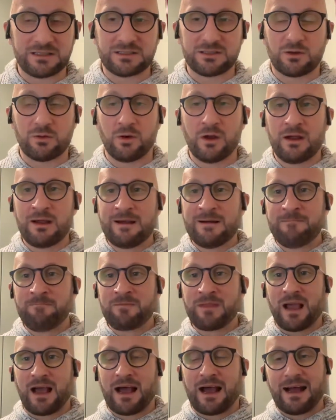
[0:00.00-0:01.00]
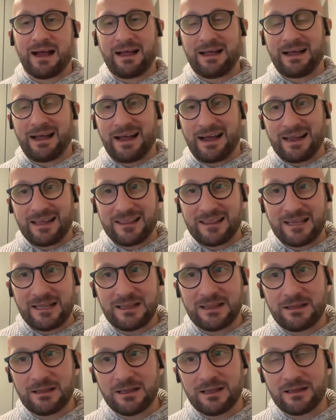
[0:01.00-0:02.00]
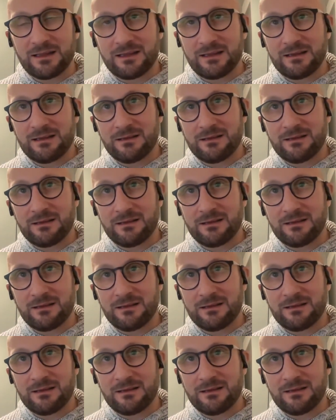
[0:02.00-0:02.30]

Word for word: So I think the